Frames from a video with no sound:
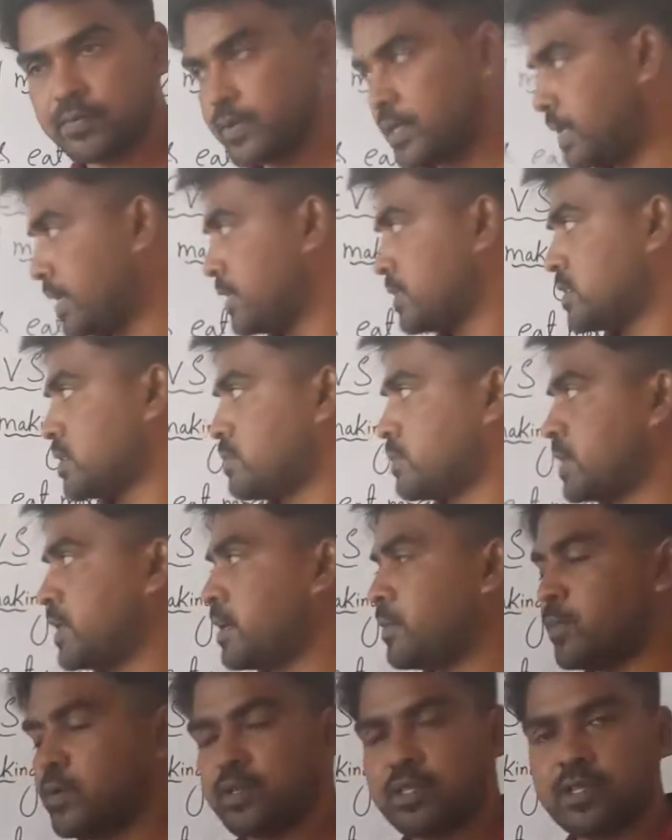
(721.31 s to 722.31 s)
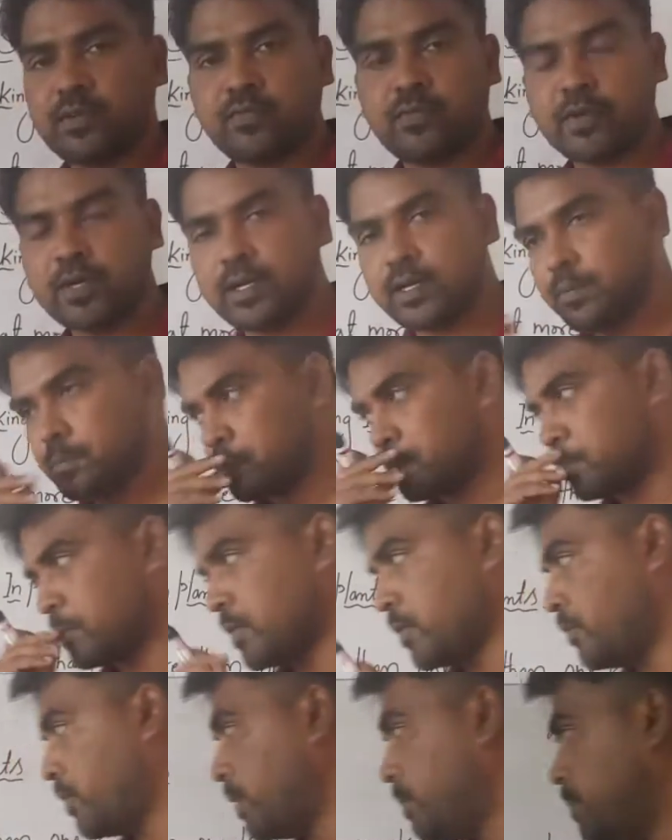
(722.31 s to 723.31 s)
We learn something about the food
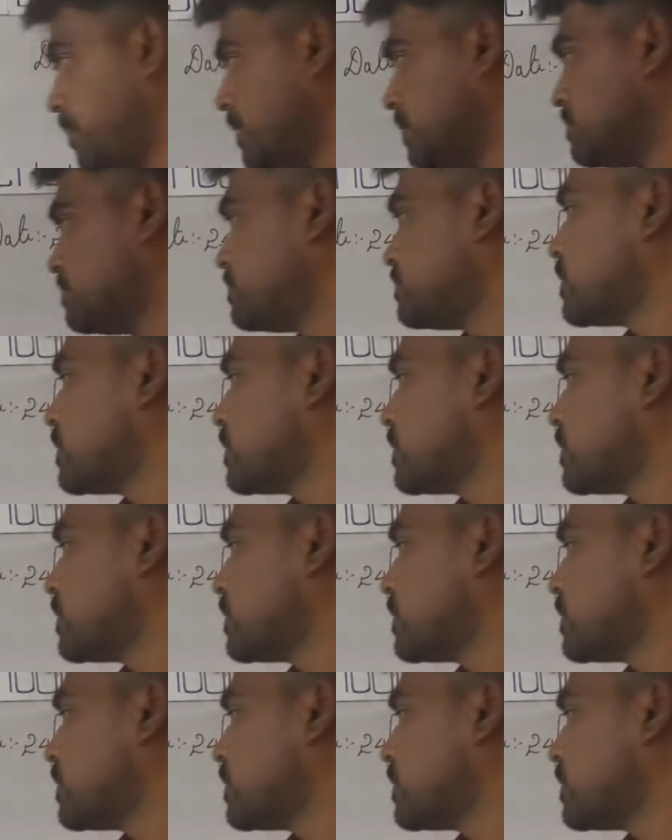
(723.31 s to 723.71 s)
web.